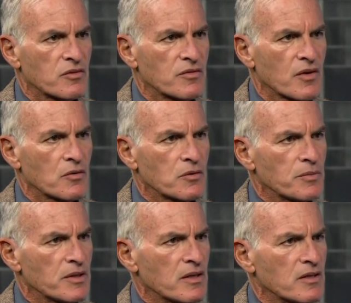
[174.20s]

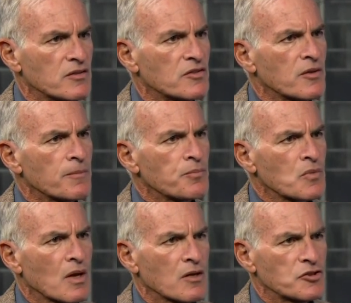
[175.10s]
revolt begins
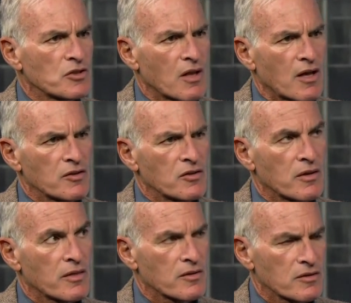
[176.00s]
on July
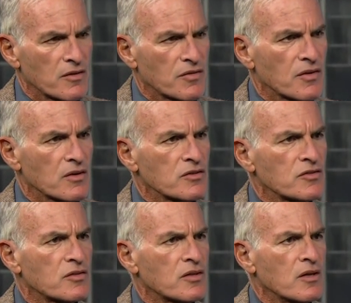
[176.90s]

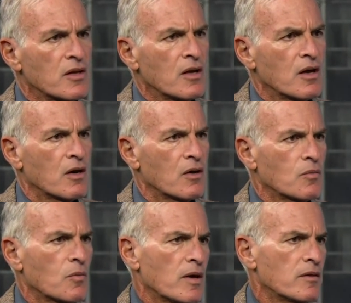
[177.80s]
31st,
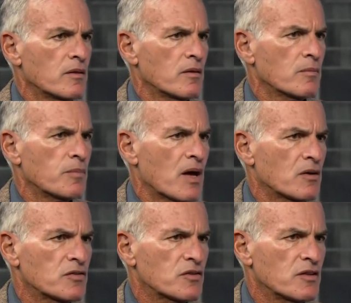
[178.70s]
when the
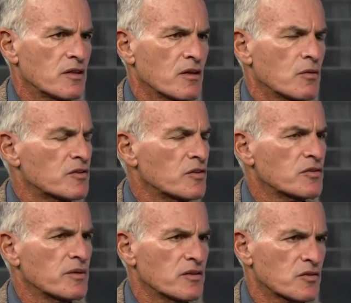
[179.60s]

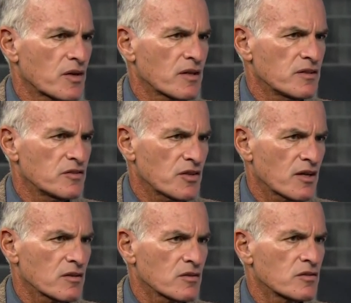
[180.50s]
Israeli
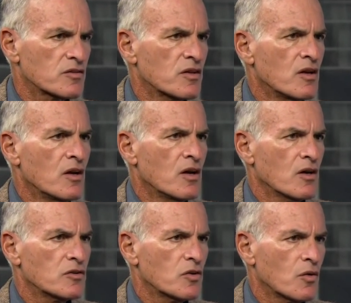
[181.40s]
settlers
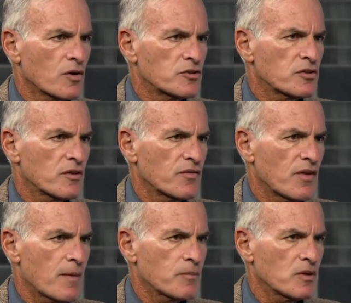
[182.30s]
torched the
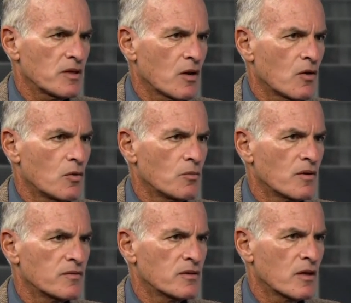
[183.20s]
family home
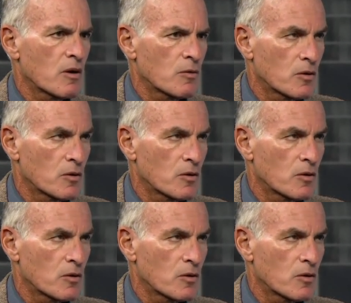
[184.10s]
of the